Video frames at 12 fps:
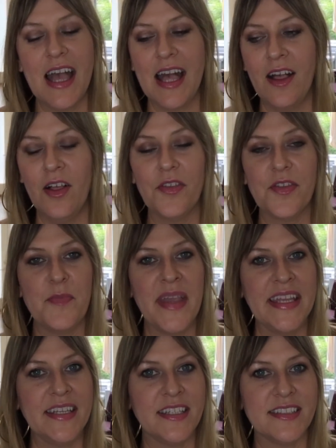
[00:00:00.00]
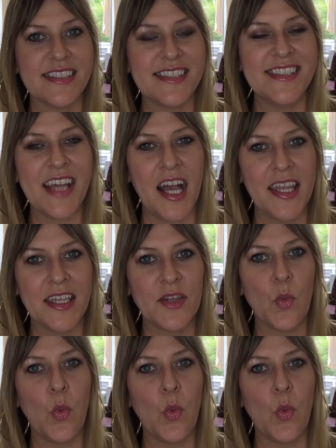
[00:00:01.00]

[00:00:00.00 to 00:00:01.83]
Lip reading: Health, maintenance, diet,